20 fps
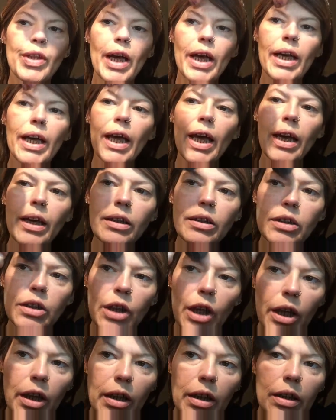that caked
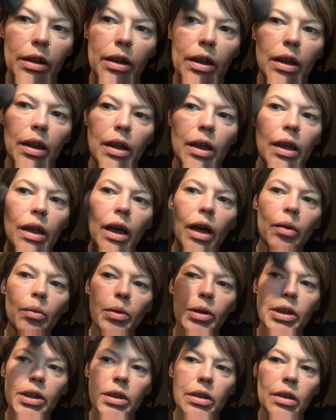look. And
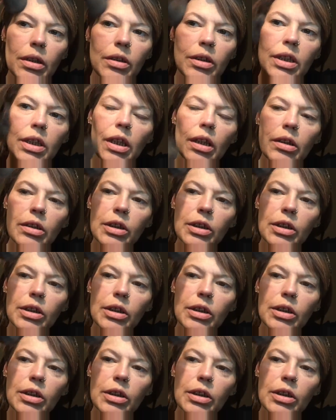we're just going to start